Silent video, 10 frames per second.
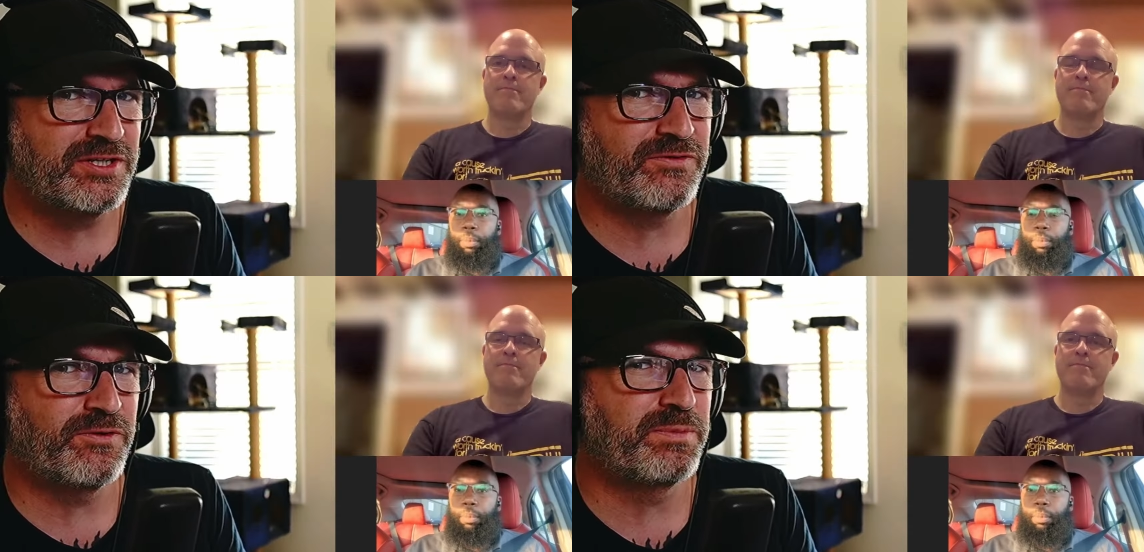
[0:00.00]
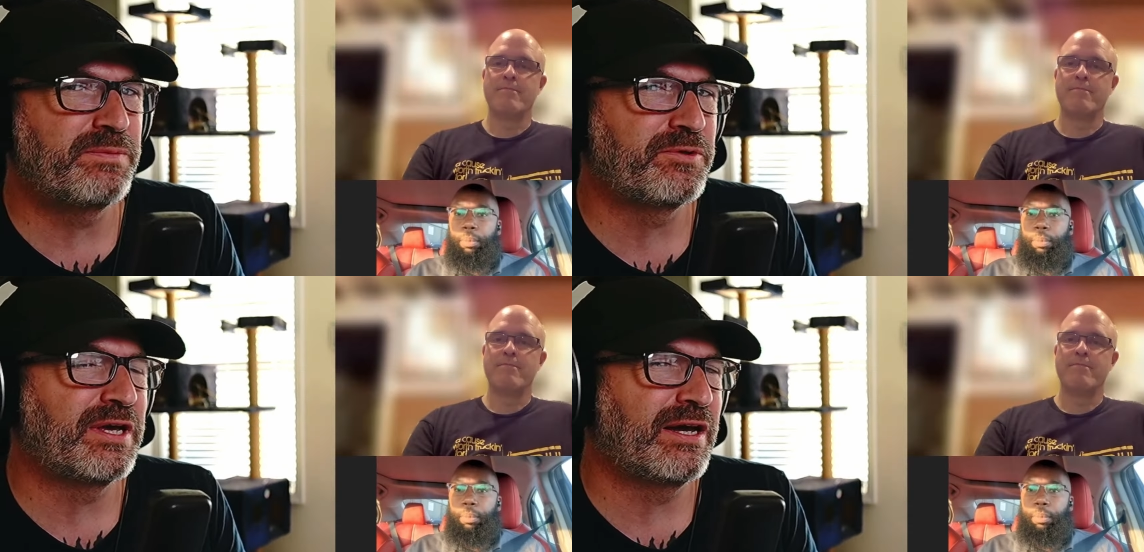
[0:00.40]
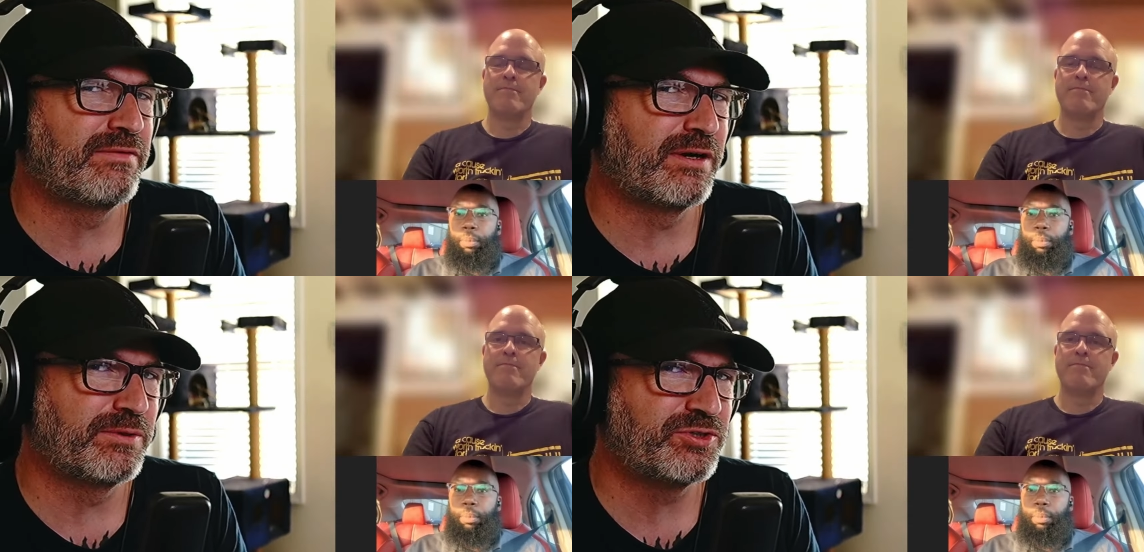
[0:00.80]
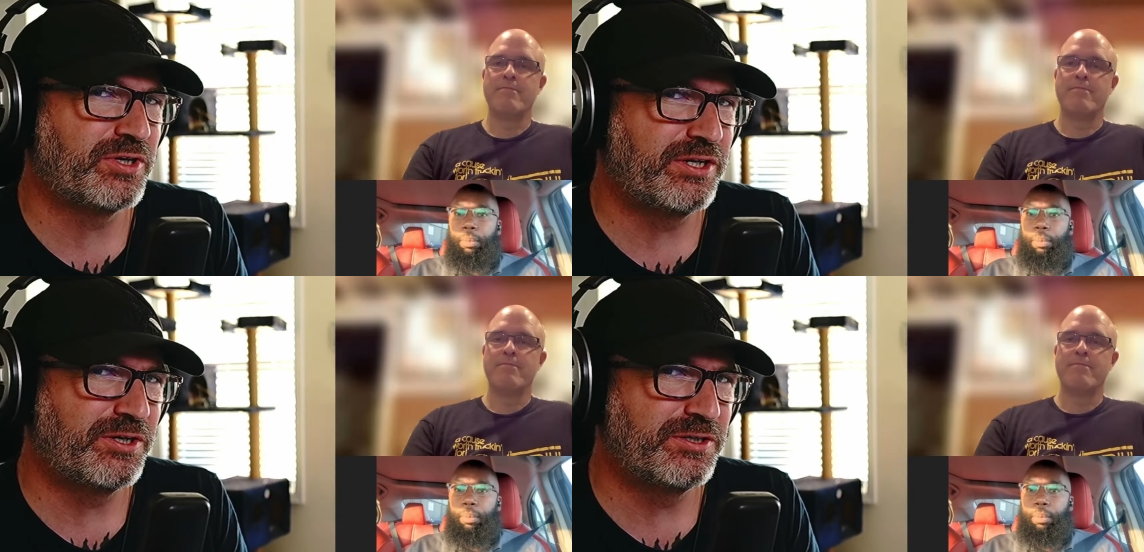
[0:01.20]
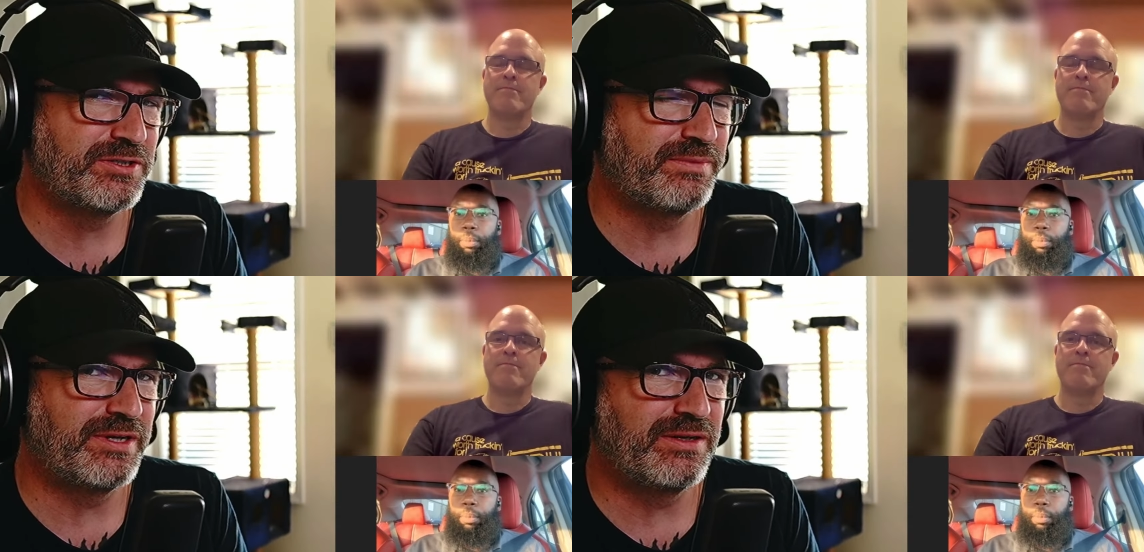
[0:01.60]
Speaker 1: is for people that have
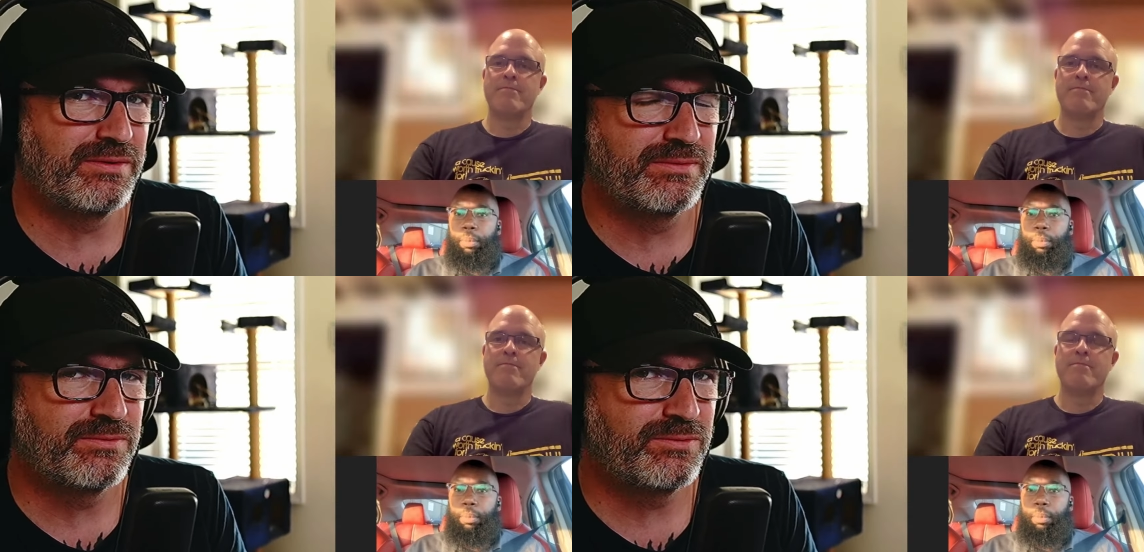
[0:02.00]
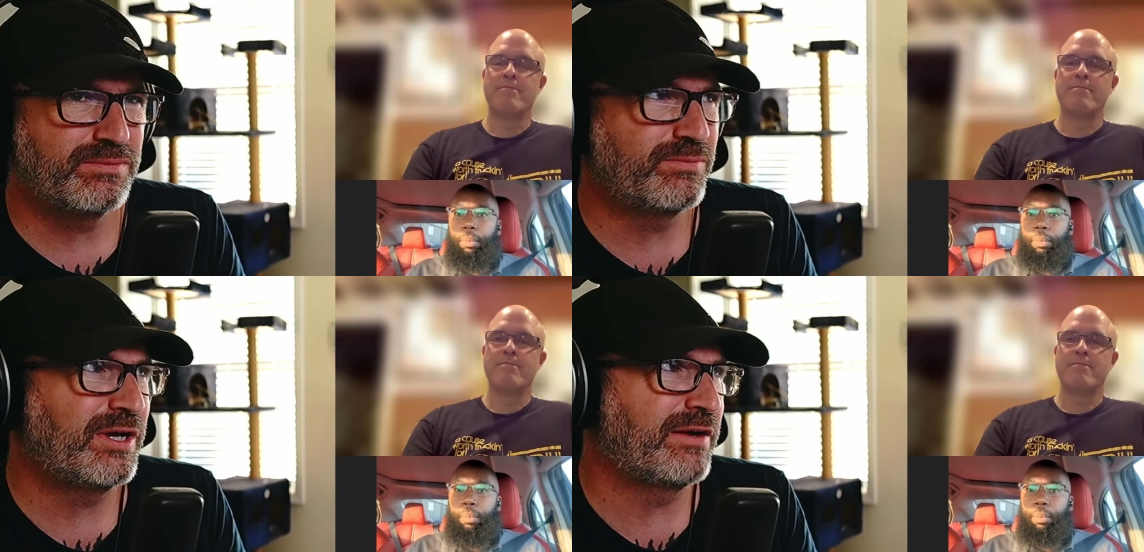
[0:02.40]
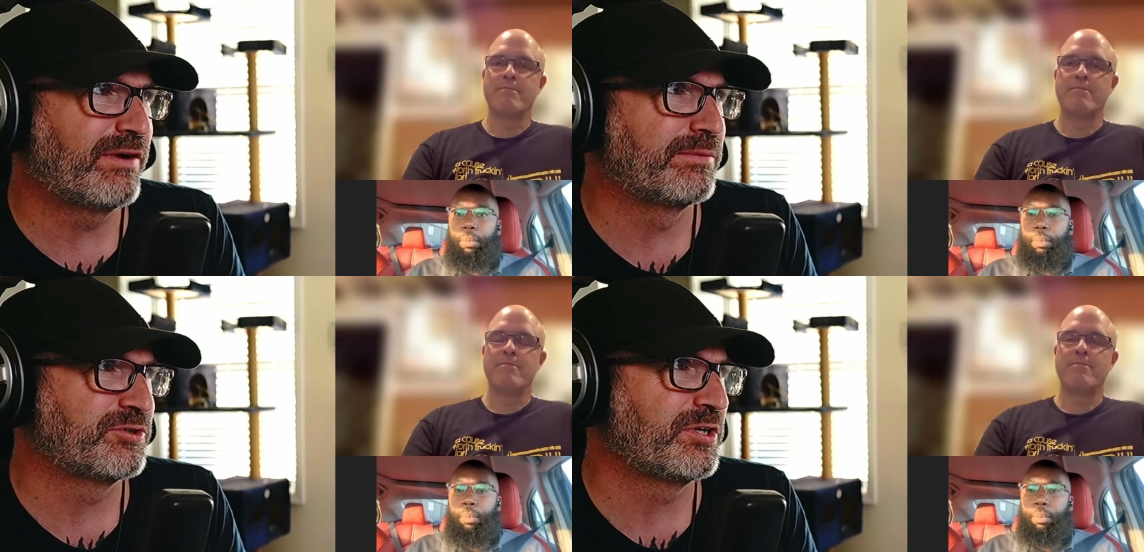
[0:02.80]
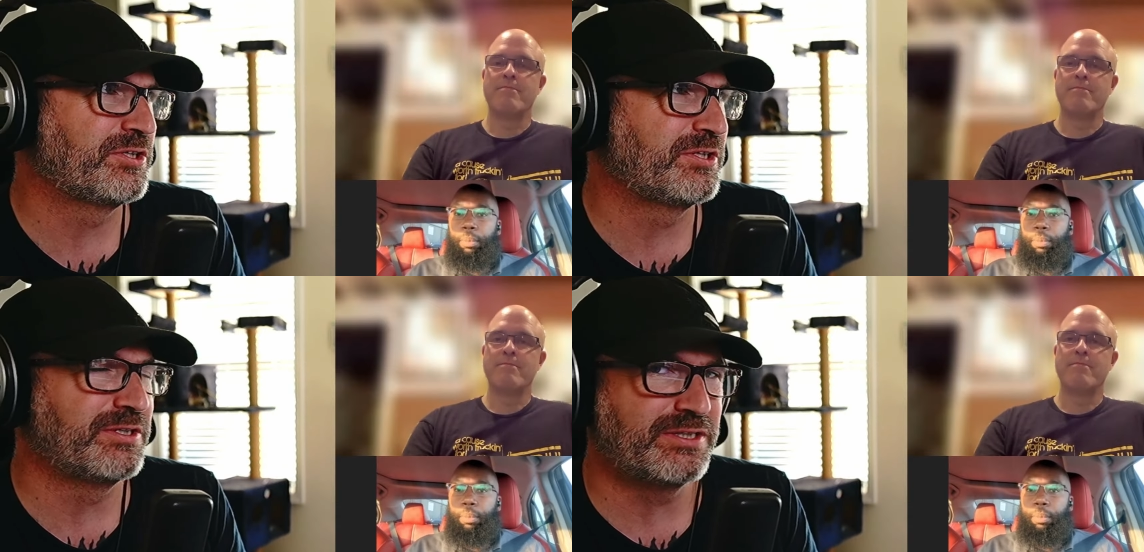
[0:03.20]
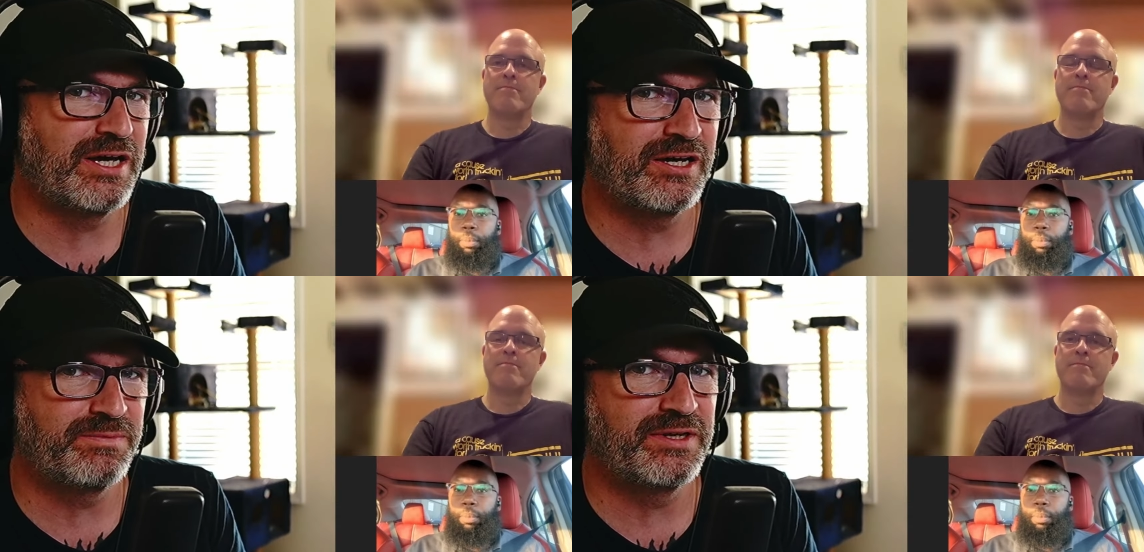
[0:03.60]
arbitrators. I mean, we have arbitration in the
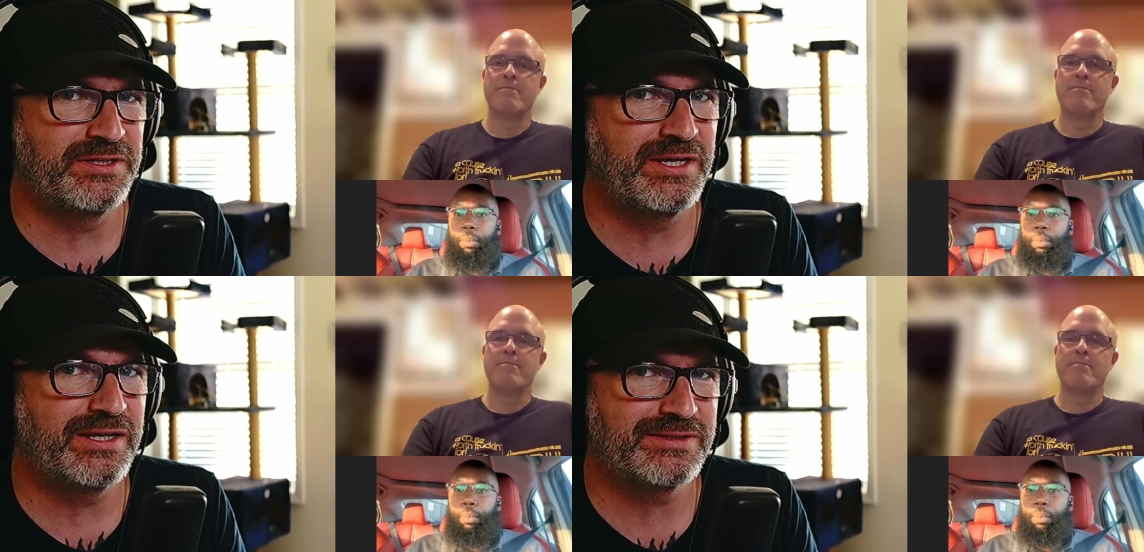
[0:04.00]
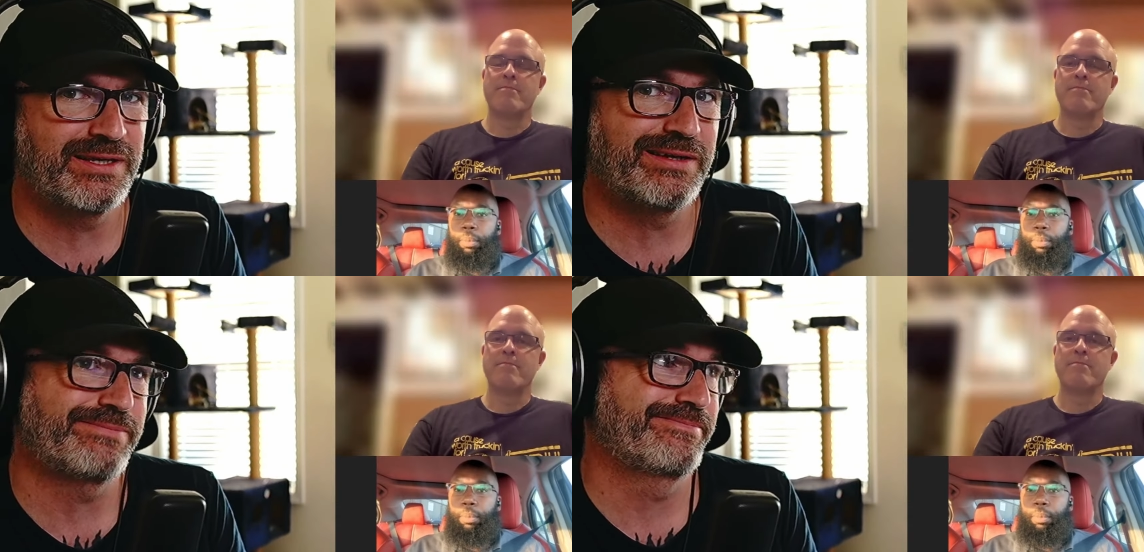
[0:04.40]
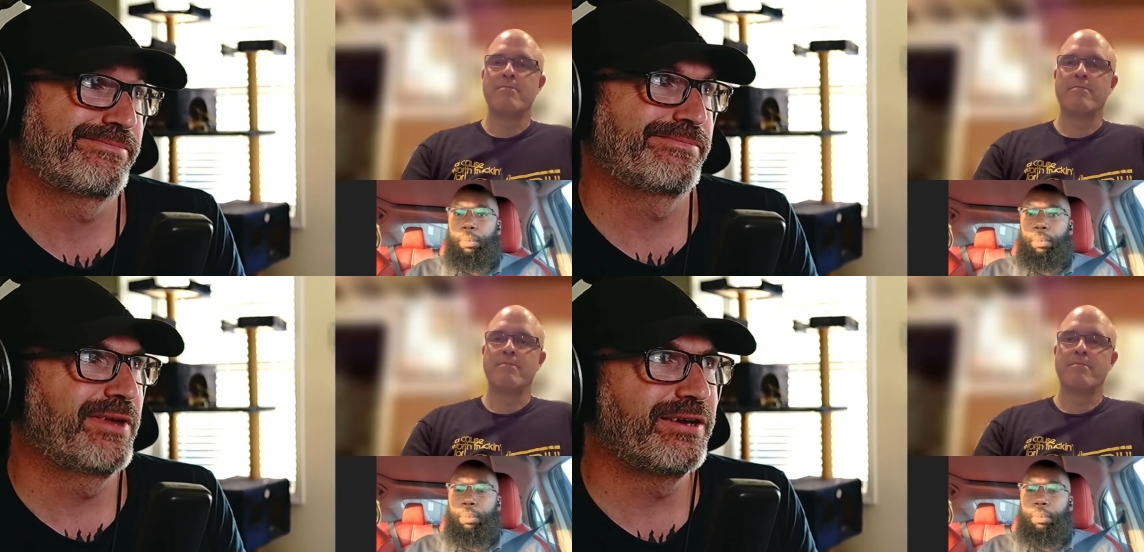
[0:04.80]
South, but it takes like a